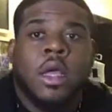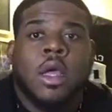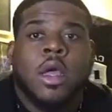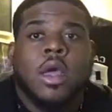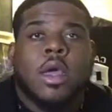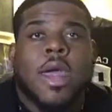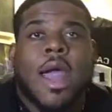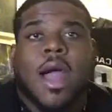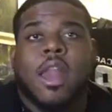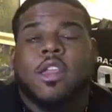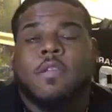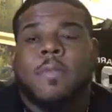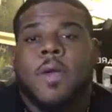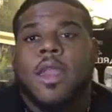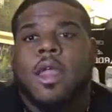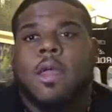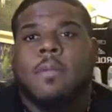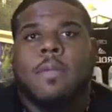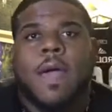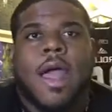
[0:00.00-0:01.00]
College buddy
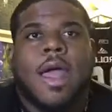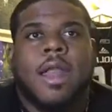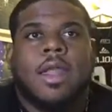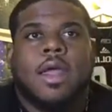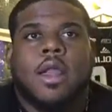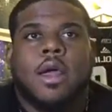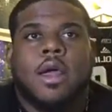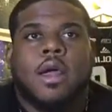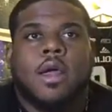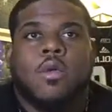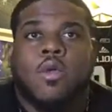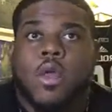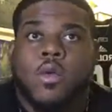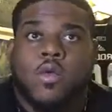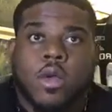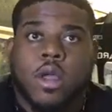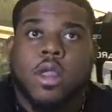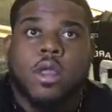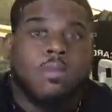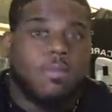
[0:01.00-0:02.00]
of mine that we
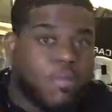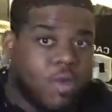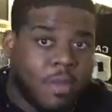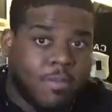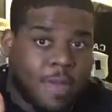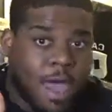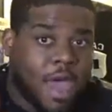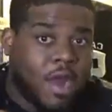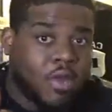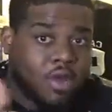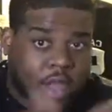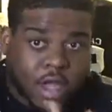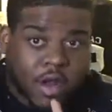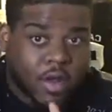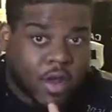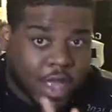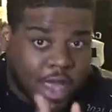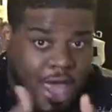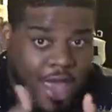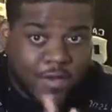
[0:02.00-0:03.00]
battled
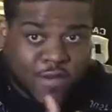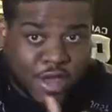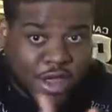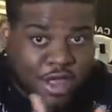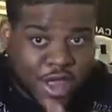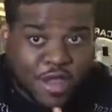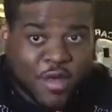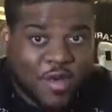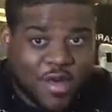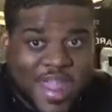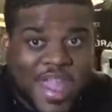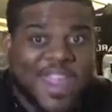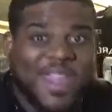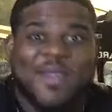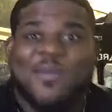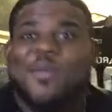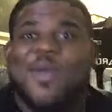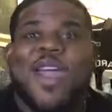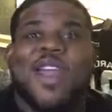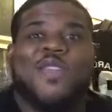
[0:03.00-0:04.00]
literally every single day in
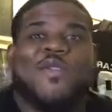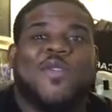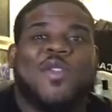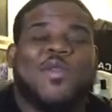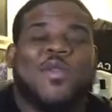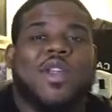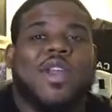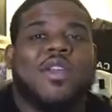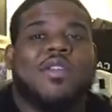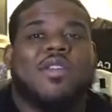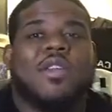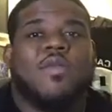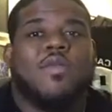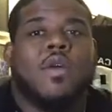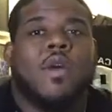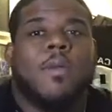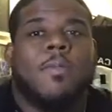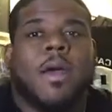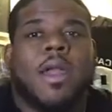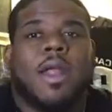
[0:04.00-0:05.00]
practice for 3 years in a
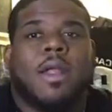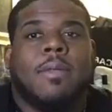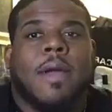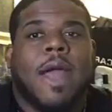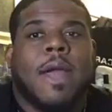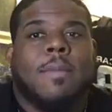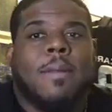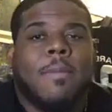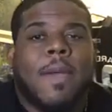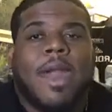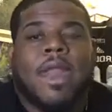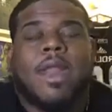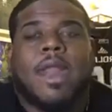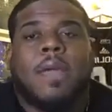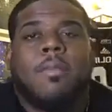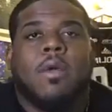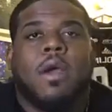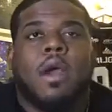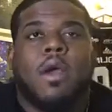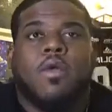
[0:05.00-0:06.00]
row. A buddy of mine by the
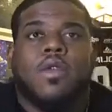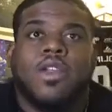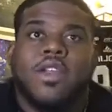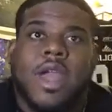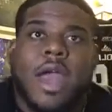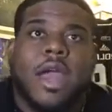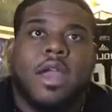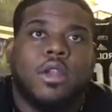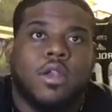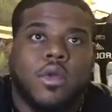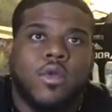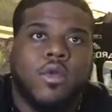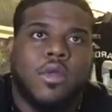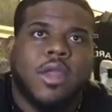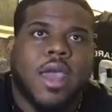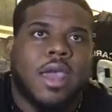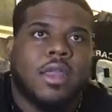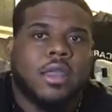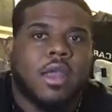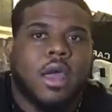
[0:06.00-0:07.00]
name of Rashad Dukes
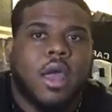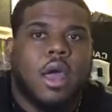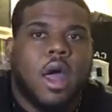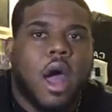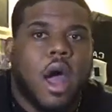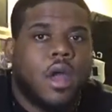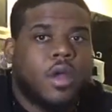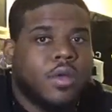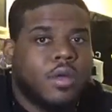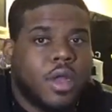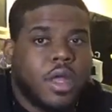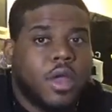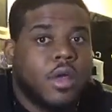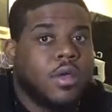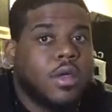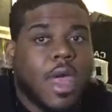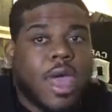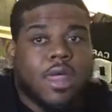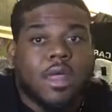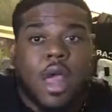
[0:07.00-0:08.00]
has an auto
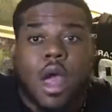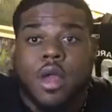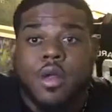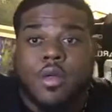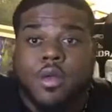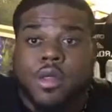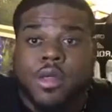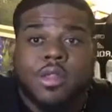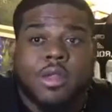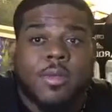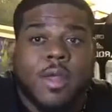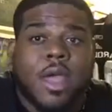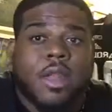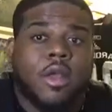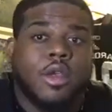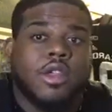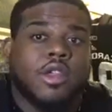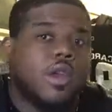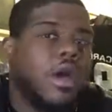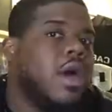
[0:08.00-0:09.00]
dealership down in
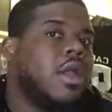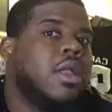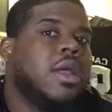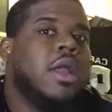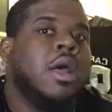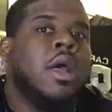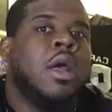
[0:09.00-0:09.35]
Charlotte.